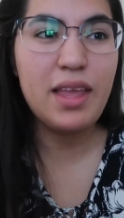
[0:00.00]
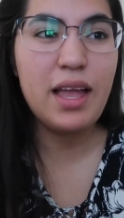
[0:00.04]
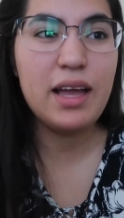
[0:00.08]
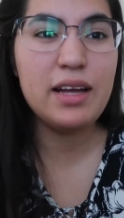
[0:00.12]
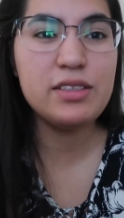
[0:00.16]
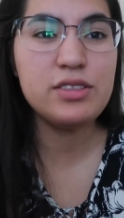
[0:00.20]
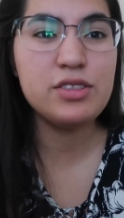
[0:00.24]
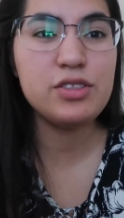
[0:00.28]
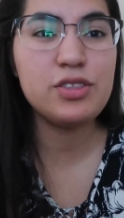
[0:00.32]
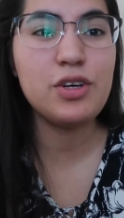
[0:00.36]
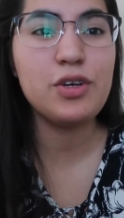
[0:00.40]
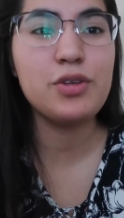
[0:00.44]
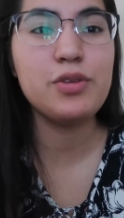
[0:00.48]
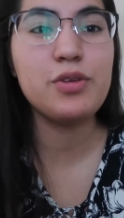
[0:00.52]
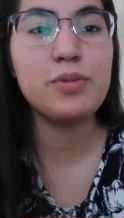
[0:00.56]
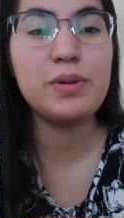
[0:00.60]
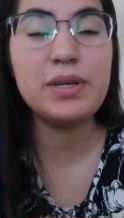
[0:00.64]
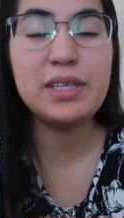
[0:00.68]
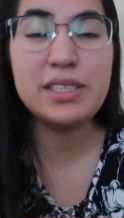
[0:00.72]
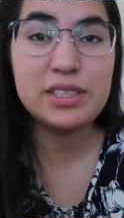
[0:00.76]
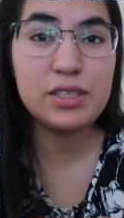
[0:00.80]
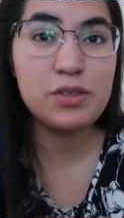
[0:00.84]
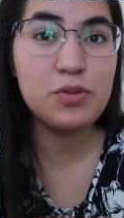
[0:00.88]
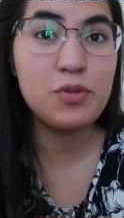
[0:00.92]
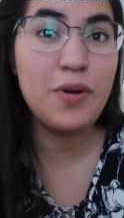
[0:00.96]
And so the
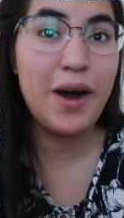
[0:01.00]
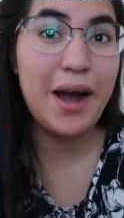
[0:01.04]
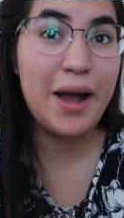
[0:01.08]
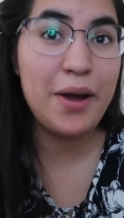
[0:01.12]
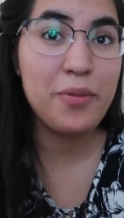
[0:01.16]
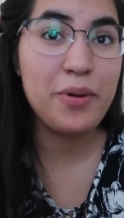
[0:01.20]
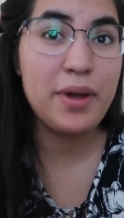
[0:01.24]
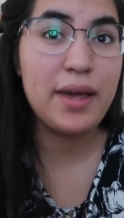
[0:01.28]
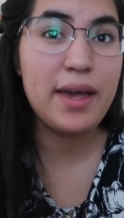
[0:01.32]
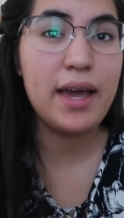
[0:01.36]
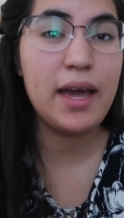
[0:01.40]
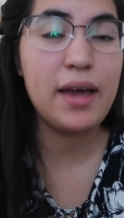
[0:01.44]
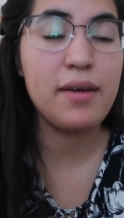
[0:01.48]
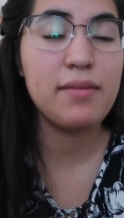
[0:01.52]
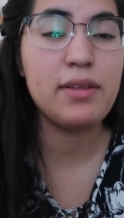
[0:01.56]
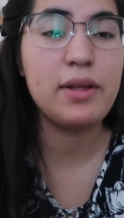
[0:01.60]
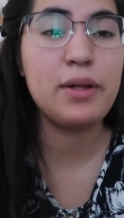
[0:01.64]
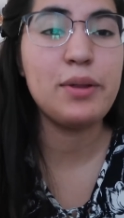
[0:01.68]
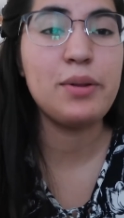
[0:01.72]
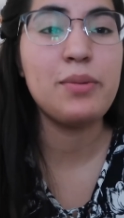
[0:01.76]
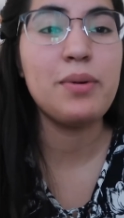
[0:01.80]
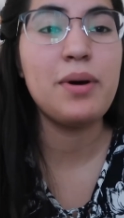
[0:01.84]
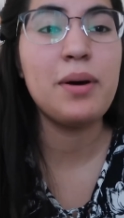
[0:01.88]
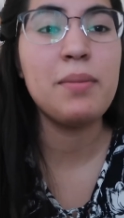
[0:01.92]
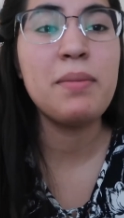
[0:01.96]
reason why we gave
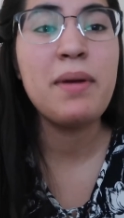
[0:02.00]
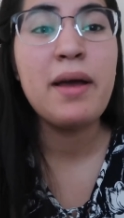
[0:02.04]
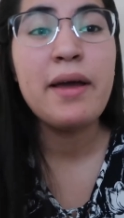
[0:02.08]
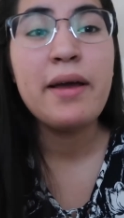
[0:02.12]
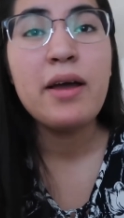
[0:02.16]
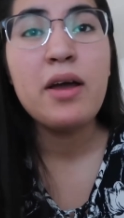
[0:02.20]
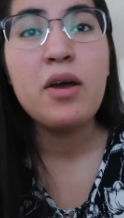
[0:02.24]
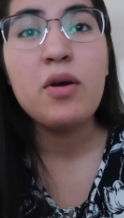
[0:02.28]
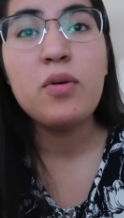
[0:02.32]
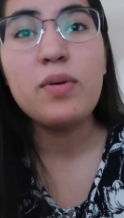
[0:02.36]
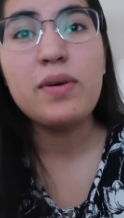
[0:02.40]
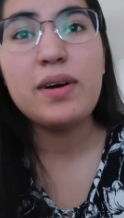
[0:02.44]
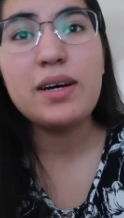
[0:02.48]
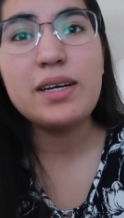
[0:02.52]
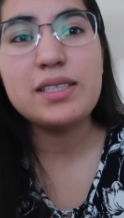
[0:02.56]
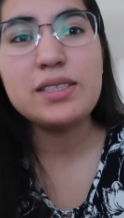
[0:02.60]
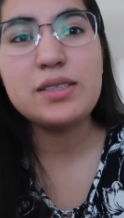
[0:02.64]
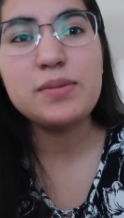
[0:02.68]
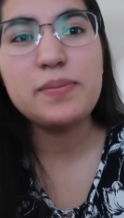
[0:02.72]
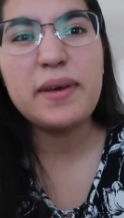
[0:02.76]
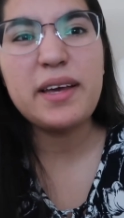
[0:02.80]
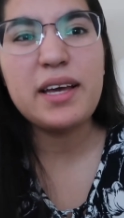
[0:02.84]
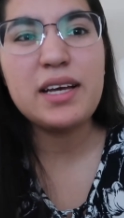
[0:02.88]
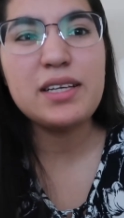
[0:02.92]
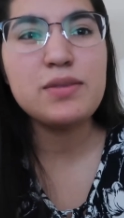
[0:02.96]
Lulu up
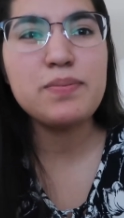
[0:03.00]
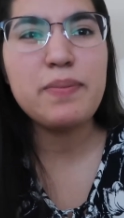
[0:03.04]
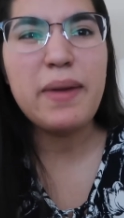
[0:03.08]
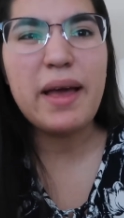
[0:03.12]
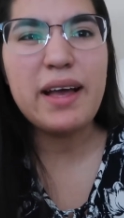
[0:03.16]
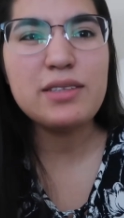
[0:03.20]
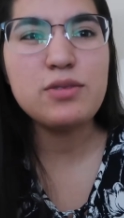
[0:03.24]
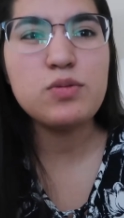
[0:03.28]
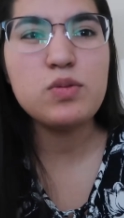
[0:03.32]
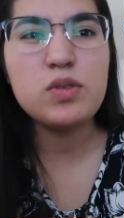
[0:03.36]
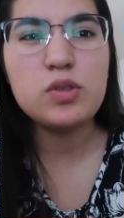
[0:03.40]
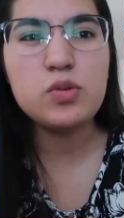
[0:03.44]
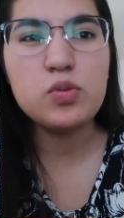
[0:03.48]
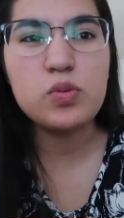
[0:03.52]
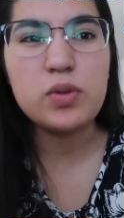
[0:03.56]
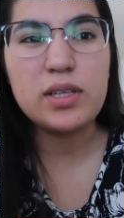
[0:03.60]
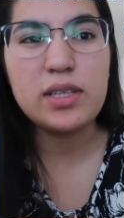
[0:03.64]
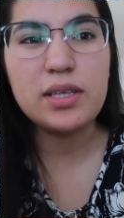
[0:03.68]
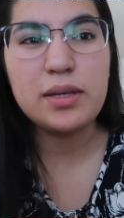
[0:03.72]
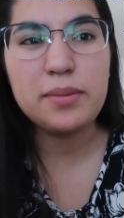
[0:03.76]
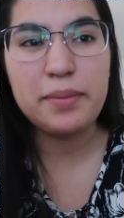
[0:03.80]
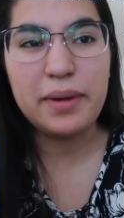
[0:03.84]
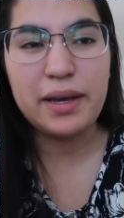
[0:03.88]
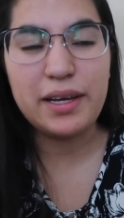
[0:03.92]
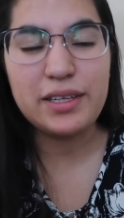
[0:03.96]
was because Max was
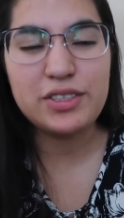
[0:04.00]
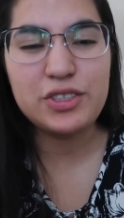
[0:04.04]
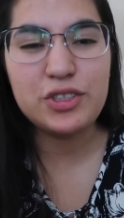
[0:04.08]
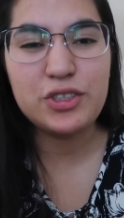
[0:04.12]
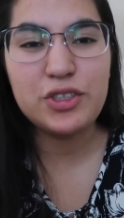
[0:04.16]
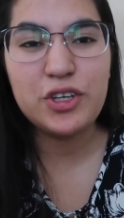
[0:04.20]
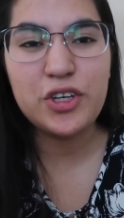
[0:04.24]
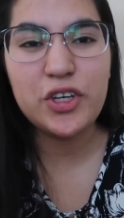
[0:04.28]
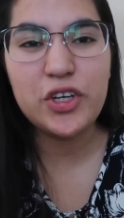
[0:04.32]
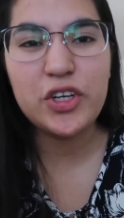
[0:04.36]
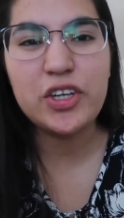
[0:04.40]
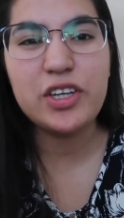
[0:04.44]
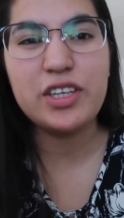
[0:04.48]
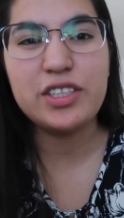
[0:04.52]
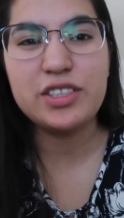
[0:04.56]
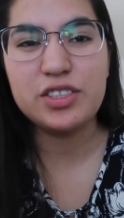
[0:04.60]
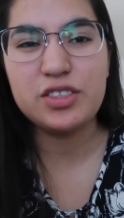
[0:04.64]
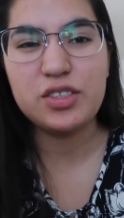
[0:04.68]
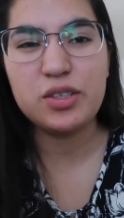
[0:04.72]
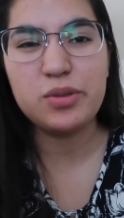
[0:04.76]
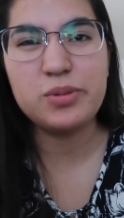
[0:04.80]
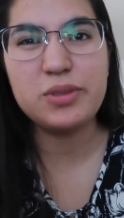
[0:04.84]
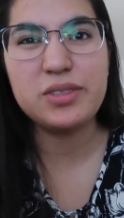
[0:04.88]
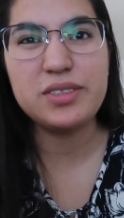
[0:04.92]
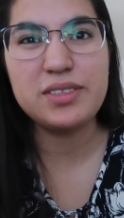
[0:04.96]
really mean to her
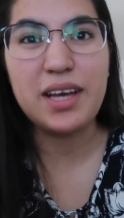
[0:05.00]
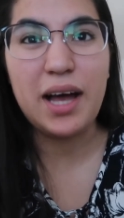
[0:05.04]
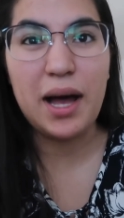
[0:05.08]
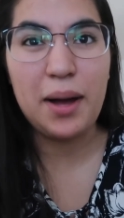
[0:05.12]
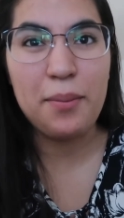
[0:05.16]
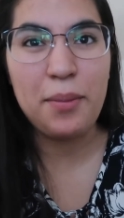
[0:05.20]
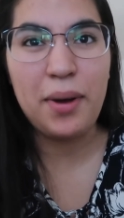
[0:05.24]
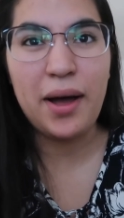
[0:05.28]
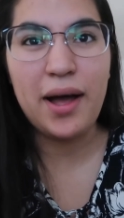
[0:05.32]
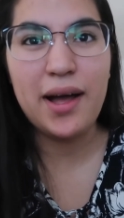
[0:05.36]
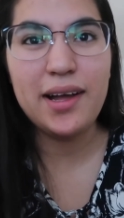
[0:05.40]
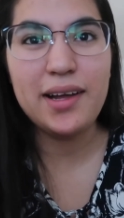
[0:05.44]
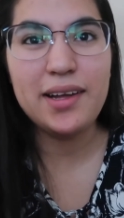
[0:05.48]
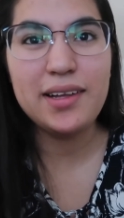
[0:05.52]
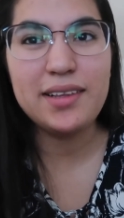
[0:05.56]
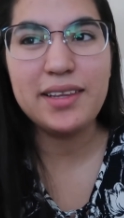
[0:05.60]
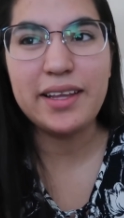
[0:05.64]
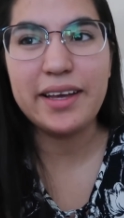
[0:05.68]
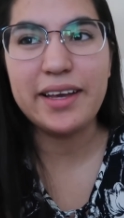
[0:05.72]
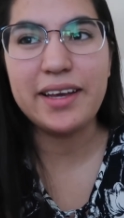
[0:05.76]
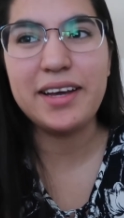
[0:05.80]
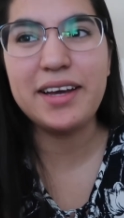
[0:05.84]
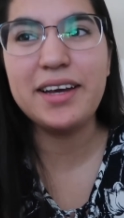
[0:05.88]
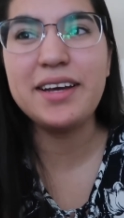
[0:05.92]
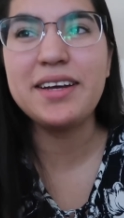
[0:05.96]
and so was Gama.
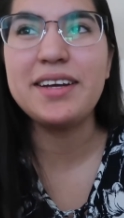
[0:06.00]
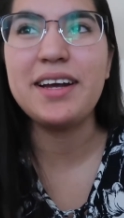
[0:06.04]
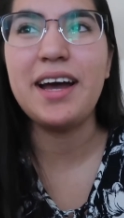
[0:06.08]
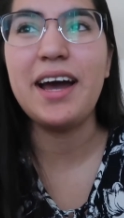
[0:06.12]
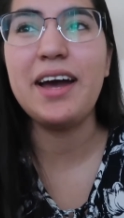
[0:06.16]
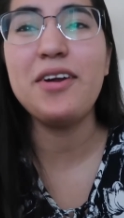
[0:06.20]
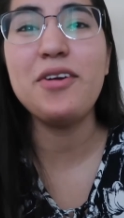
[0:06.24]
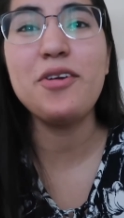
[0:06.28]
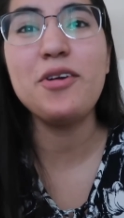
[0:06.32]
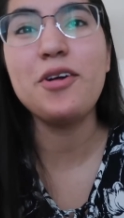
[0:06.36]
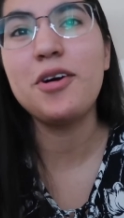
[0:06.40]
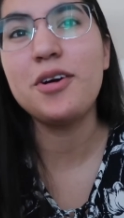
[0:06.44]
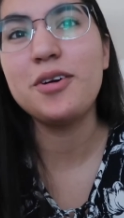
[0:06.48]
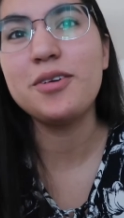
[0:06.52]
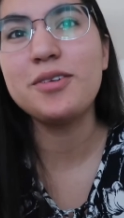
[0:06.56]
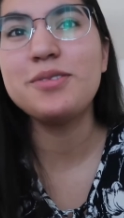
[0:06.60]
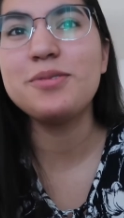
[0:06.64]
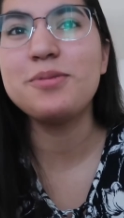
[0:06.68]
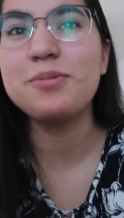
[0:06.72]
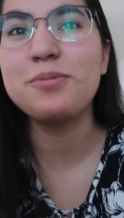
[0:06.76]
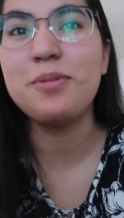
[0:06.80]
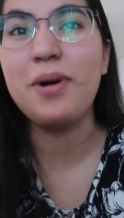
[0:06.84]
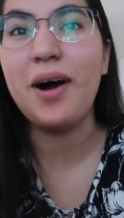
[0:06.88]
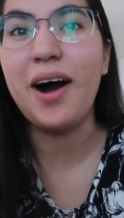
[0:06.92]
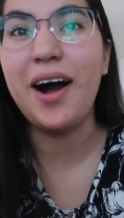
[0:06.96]
Like, I don't
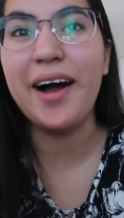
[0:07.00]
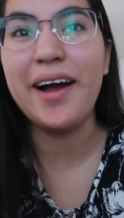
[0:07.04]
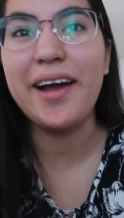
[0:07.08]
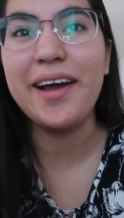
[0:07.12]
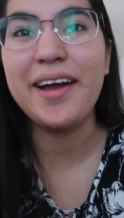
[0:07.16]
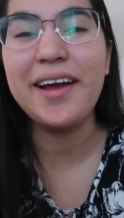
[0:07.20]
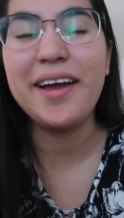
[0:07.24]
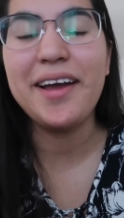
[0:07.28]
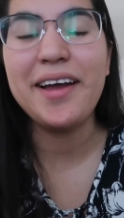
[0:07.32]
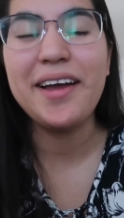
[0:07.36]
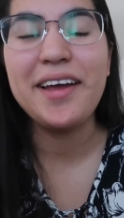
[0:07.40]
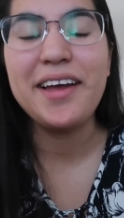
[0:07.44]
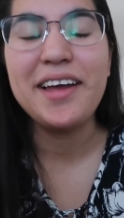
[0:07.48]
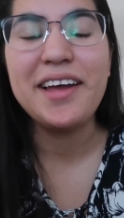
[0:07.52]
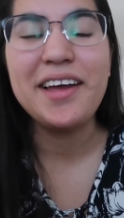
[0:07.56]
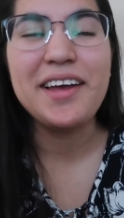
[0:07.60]
know why.